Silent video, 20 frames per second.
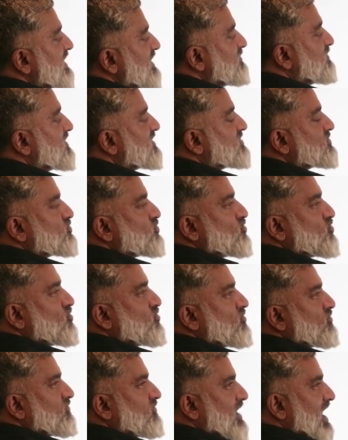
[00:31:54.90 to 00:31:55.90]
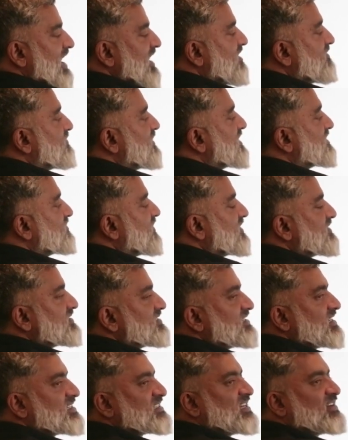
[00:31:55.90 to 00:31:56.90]
plus 2, 5 plus 1,
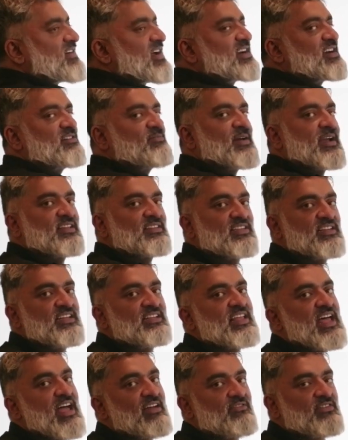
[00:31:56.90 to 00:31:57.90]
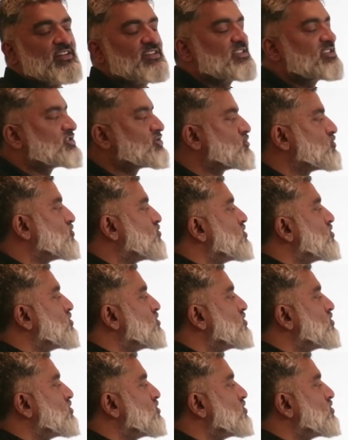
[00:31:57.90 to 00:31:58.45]
6 divided by 3. The average is 2.